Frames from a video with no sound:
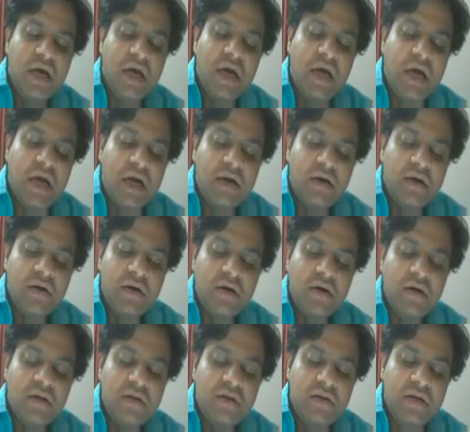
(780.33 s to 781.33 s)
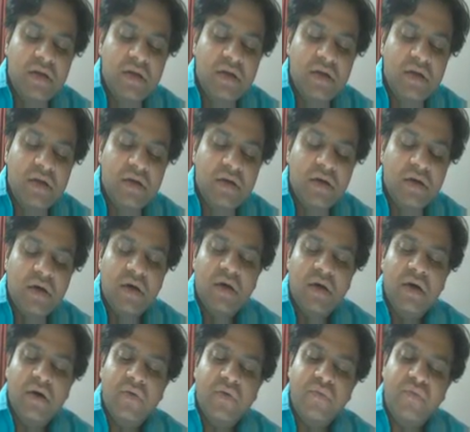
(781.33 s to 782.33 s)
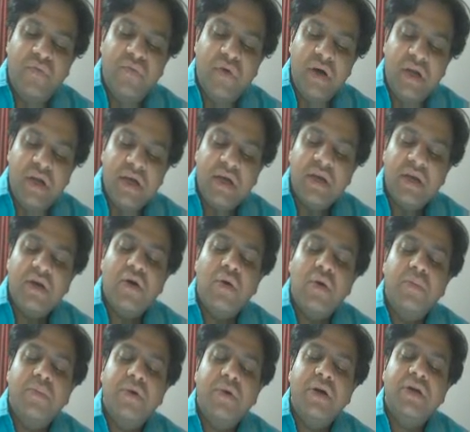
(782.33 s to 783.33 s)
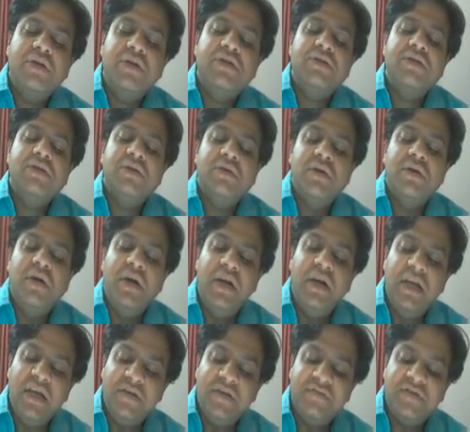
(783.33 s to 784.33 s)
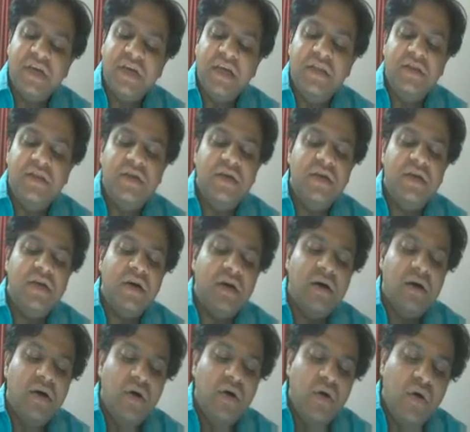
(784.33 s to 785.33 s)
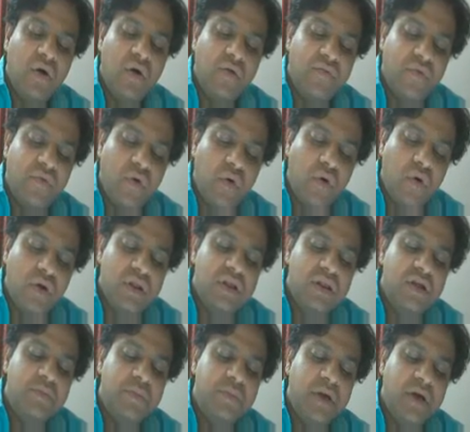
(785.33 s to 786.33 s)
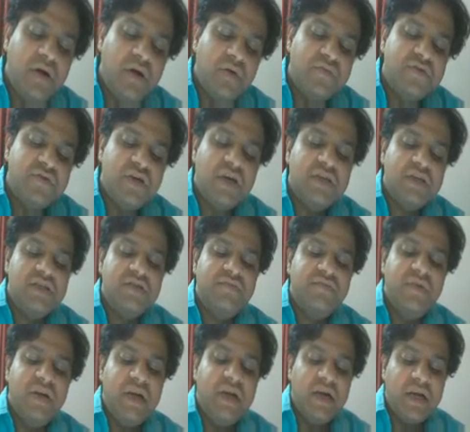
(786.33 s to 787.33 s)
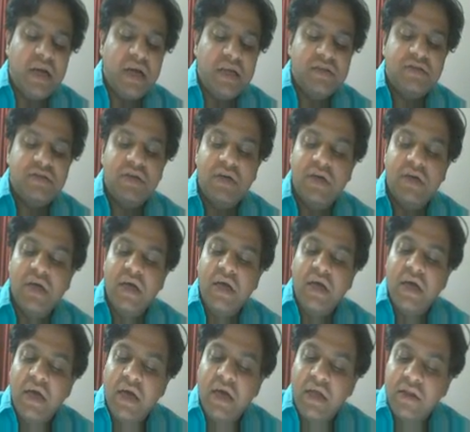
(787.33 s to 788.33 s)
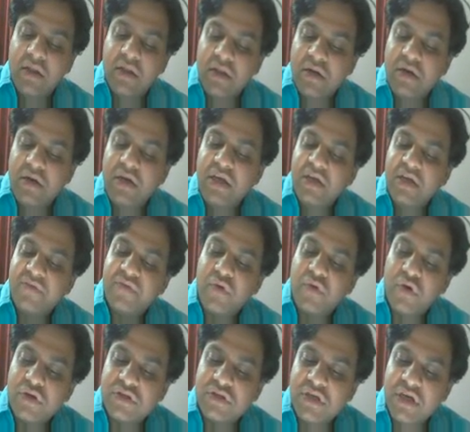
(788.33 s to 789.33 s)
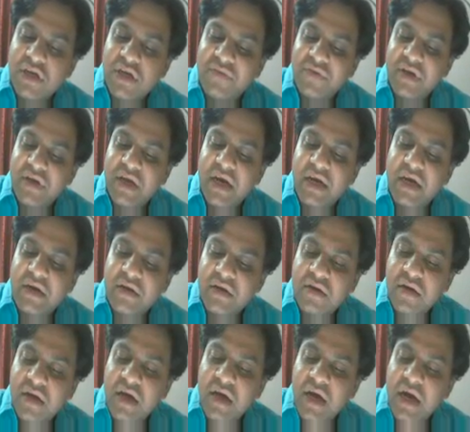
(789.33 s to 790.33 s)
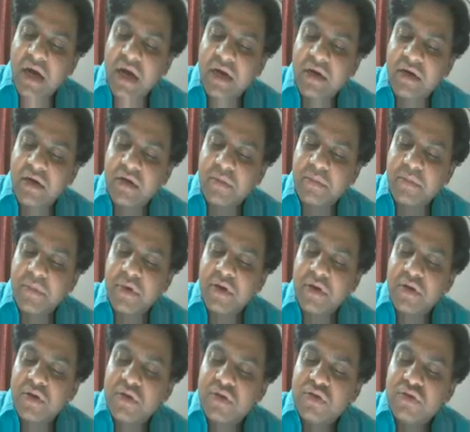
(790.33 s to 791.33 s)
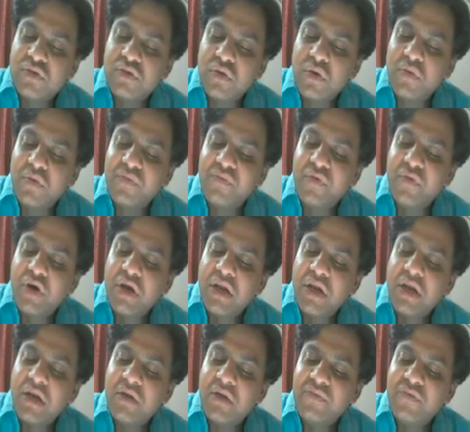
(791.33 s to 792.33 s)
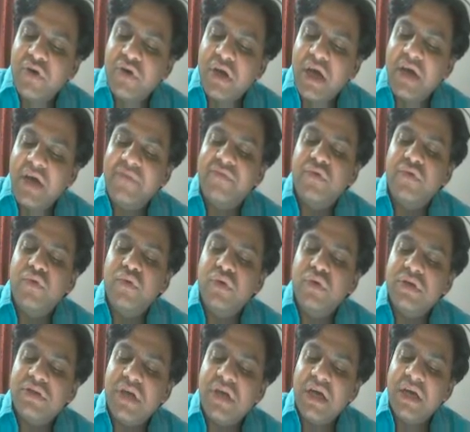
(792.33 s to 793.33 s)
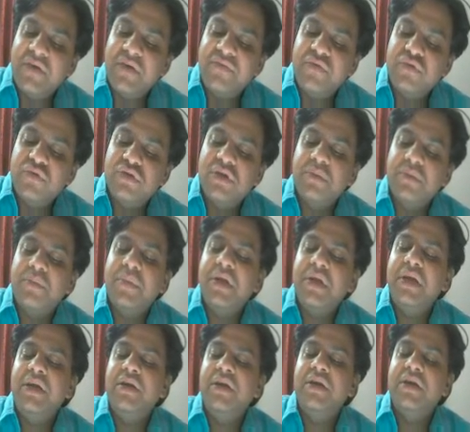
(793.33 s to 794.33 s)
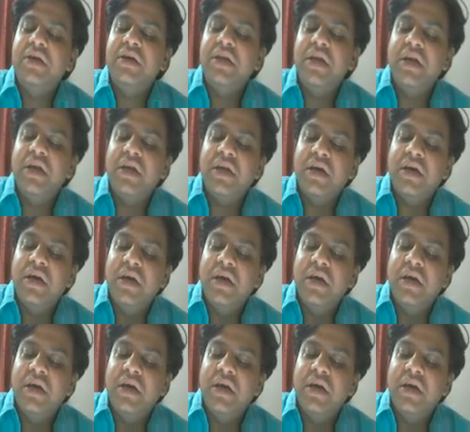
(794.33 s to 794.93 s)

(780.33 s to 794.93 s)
and the vertical components df sin theta of all the pair of charges will get cancelled, and df cos theta will get added up. So what I have to do is I have to simply integrate